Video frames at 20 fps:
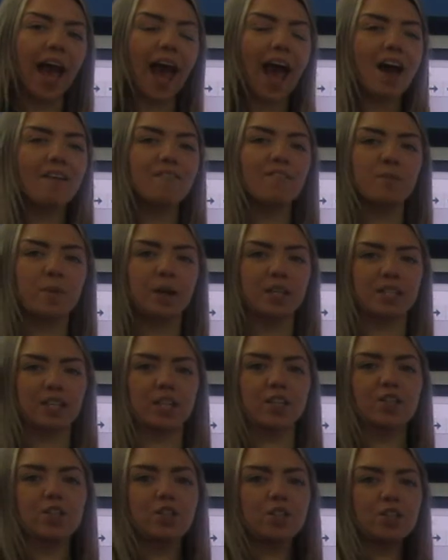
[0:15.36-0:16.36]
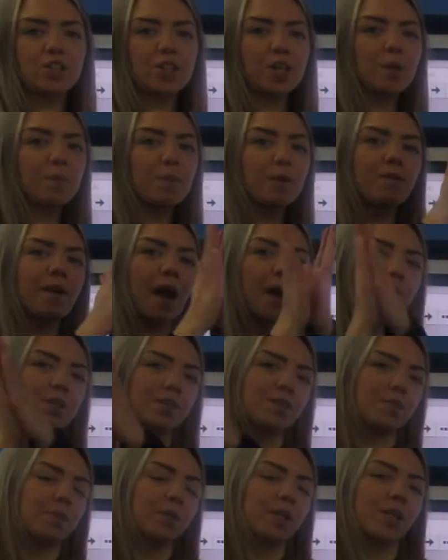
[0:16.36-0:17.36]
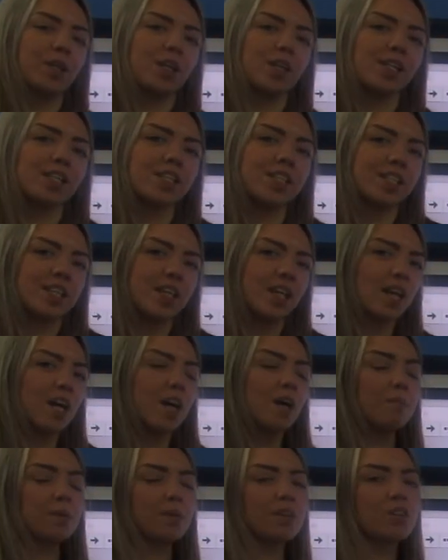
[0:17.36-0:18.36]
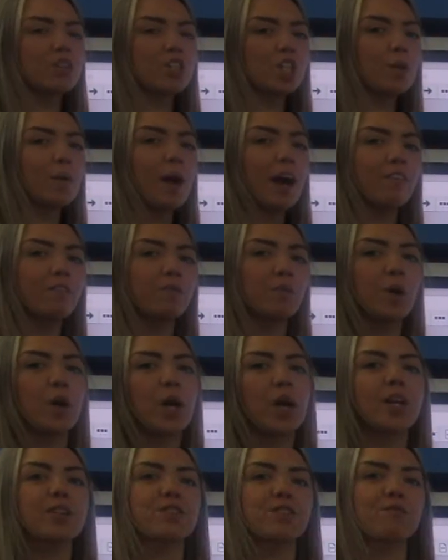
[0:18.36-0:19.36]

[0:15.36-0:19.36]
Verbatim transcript: everybody a super round of applause because you have worked